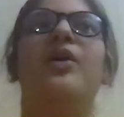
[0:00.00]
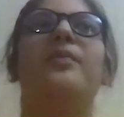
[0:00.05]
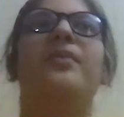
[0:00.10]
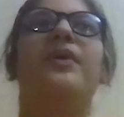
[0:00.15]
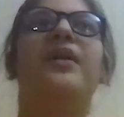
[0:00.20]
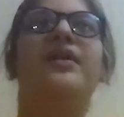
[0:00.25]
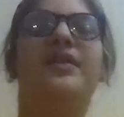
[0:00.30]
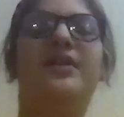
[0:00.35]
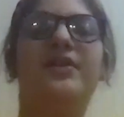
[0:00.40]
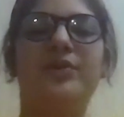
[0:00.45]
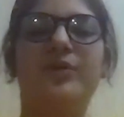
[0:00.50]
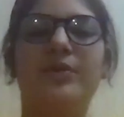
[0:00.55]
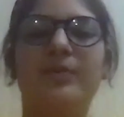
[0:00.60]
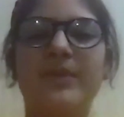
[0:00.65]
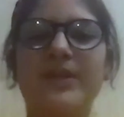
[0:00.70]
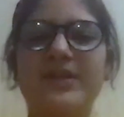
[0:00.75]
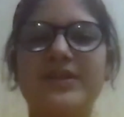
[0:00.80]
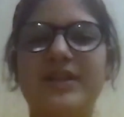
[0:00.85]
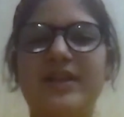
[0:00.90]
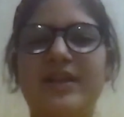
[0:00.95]
But at
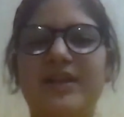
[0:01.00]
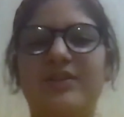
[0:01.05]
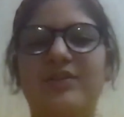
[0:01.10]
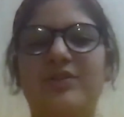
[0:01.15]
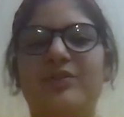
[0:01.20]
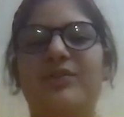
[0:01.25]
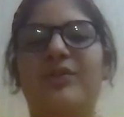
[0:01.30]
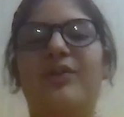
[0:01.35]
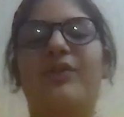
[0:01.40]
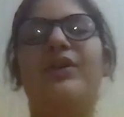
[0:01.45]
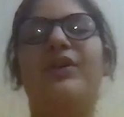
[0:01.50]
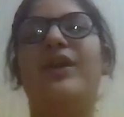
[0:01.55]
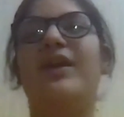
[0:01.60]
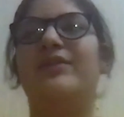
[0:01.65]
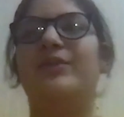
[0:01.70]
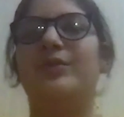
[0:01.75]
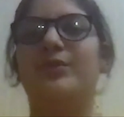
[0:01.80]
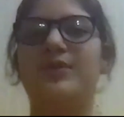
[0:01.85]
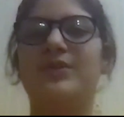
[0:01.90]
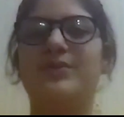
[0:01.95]
home it's like, you know, all I
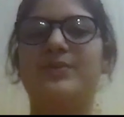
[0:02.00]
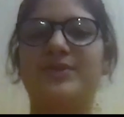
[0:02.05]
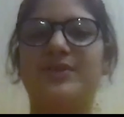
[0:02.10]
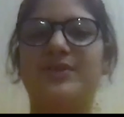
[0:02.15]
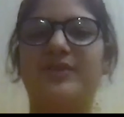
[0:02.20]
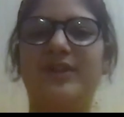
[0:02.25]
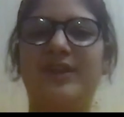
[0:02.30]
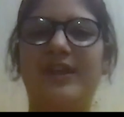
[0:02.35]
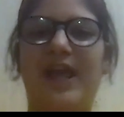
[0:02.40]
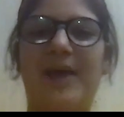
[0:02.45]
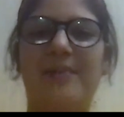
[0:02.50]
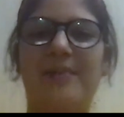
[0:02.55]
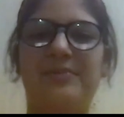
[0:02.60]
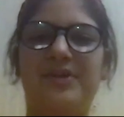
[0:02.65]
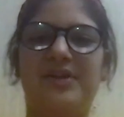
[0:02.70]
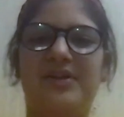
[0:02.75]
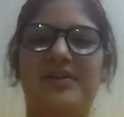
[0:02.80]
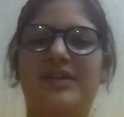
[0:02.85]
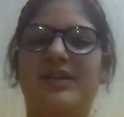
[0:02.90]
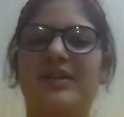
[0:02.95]
have to do is switch off the
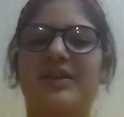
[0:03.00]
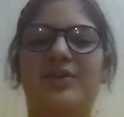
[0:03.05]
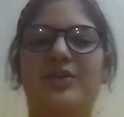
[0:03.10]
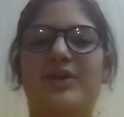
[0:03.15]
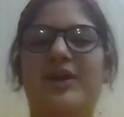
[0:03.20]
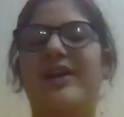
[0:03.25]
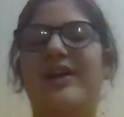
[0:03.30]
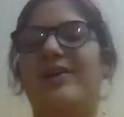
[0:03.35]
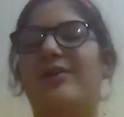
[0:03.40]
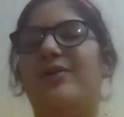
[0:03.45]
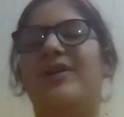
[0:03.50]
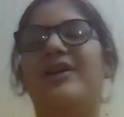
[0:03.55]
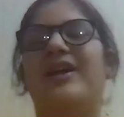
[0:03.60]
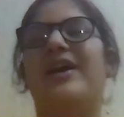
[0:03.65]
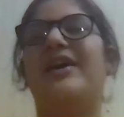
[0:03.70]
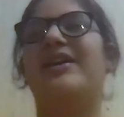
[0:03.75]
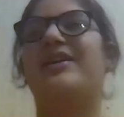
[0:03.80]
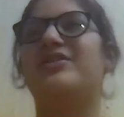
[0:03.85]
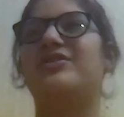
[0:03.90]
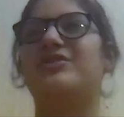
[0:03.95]
camera and
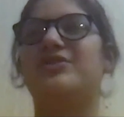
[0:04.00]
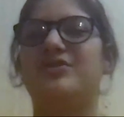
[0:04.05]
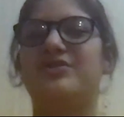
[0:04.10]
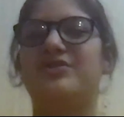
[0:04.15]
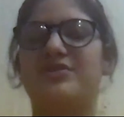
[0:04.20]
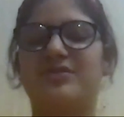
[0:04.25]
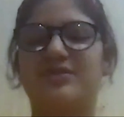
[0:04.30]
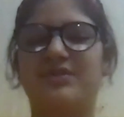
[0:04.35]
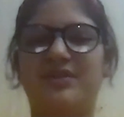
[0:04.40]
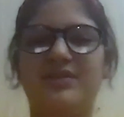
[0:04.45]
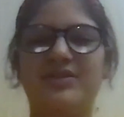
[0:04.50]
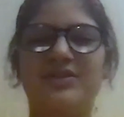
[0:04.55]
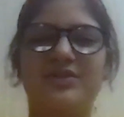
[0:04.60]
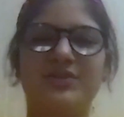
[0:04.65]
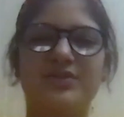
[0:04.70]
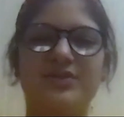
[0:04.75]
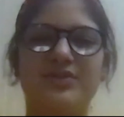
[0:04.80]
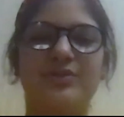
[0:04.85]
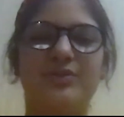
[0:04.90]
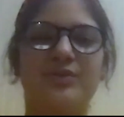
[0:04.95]
I can just, you
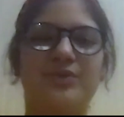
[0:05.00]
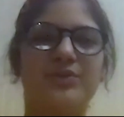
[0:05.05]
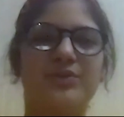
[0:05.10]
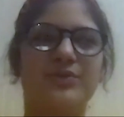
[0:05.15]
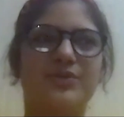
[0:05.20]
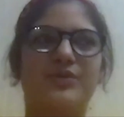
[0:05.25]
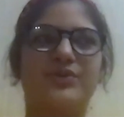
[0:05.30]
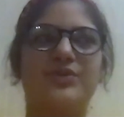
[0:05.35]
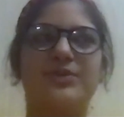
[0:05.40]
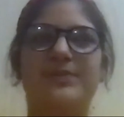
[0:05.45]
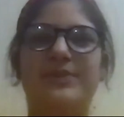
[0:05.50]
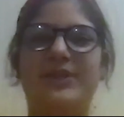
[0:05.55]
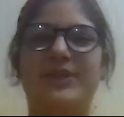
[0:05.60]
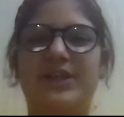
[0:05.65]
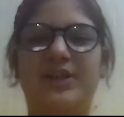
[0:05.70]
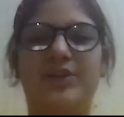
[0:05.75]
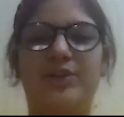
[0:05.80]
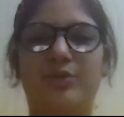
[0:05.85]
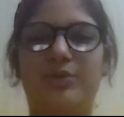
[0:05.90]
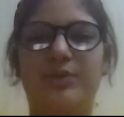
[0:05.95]
know, scroll through social
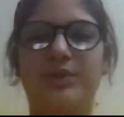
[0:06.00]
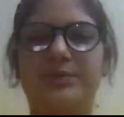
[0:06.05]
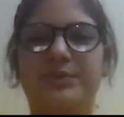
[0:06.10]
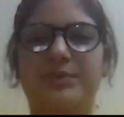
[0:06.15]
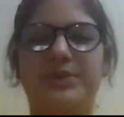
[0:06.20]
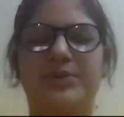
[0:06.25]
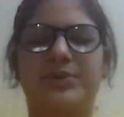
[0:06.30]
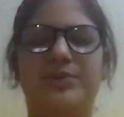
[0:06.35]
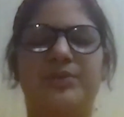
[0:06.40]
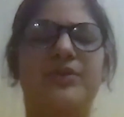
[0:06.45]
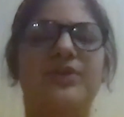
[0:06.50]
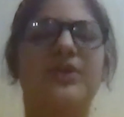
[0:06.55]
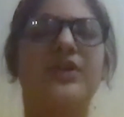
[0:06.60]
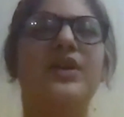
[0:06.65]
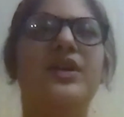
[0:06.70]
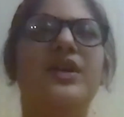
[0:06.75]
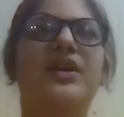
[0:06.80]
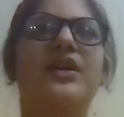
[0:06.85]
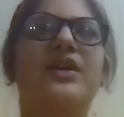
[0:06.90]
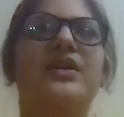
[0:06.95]
media, no one will know.
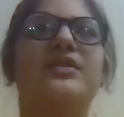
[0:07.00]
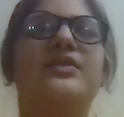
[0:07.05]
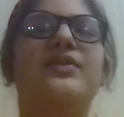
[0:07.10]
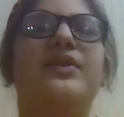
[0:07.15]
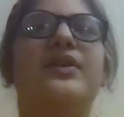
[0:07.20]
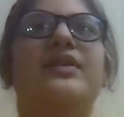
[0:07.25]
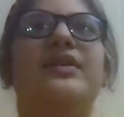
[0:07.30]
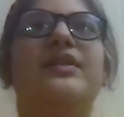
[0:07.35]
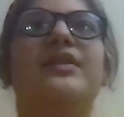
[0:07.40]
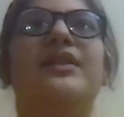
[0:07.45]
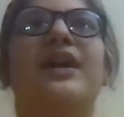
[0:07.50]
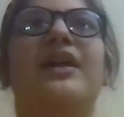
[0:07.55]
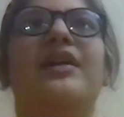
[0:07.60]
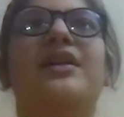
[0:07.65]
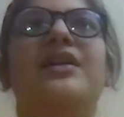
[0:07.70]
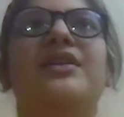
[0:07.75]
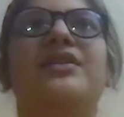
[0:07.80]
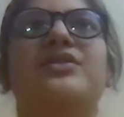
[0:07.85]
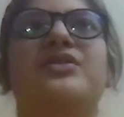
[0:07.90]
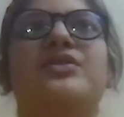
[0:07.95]
So I think that
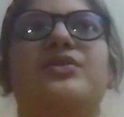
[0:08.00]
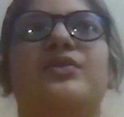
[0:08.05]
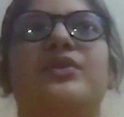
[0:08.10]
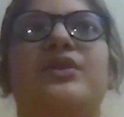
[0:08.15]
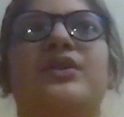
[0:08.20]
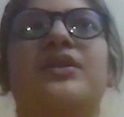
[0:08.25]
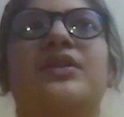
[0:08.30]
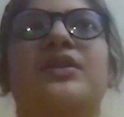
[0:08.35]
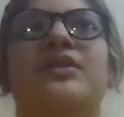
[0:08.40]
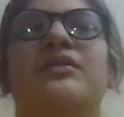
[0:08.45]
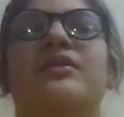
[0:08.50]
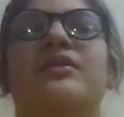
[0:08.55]
leads to it.